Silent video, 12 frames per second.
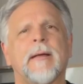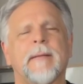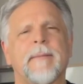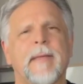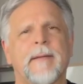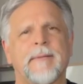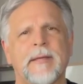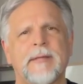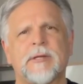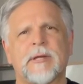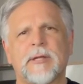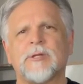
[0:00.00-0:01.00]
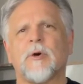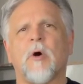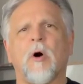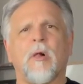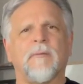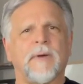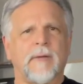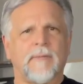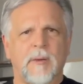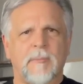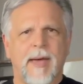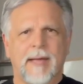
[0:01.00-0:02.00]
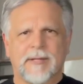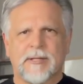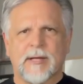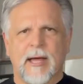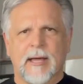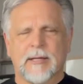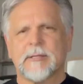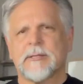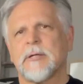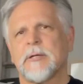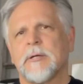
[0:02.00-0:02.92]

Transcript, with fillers: Th these, these are all very, very bad signs.